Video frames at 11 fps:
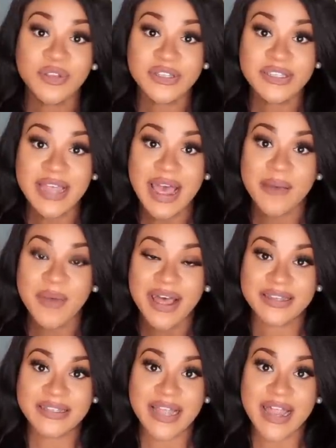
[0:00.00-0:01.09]
this time I
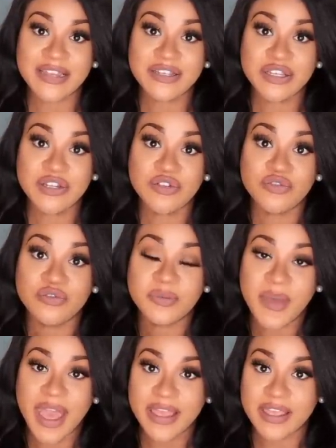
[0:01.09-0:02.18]
decided to use
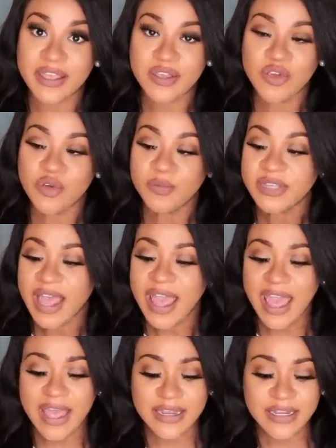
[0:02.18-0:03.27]
packing cubes
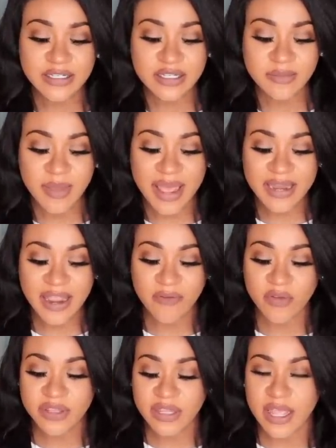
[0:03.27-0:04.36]
and it just made
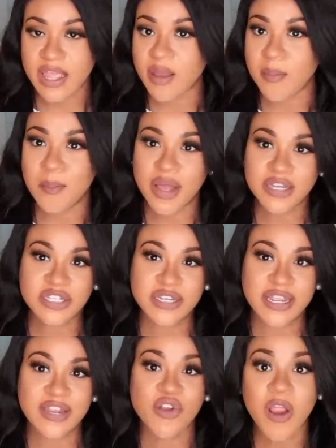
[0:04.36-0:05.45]
everything much
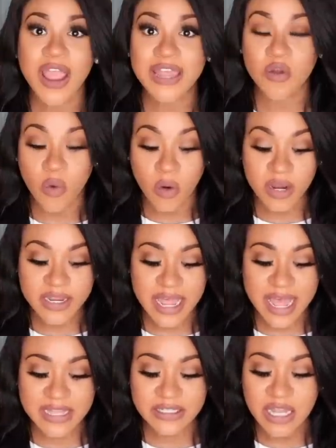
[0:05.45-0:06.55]
neater and
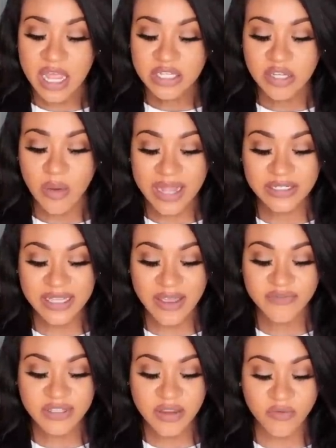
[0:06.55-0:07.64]
organized. So I just
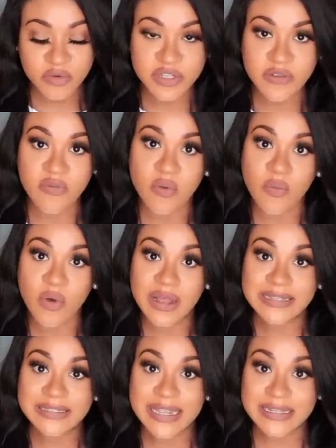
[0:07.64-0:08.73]
have several several different
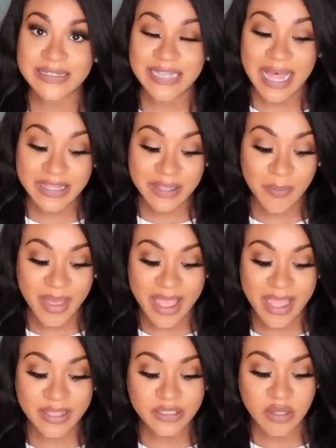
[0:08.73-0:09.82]
ones inside the
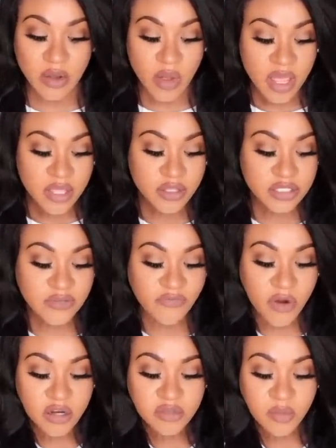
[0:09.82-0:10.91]
bag. So this
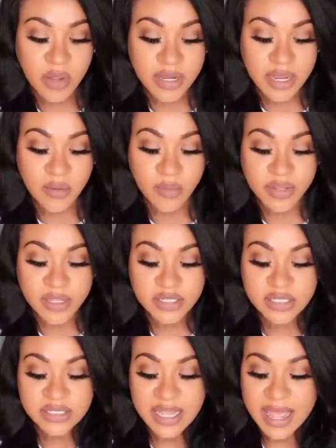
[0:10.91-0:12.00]
first one, it really
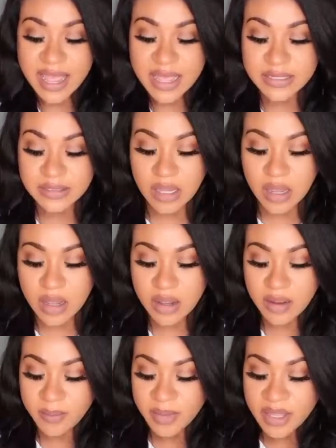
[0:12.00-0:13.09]
just has
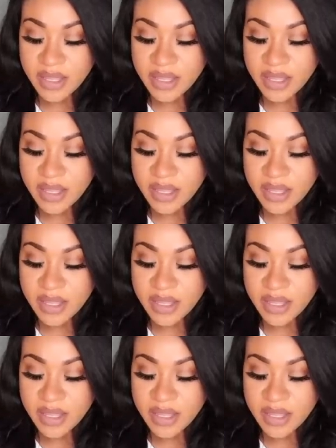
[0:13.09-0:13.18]
um,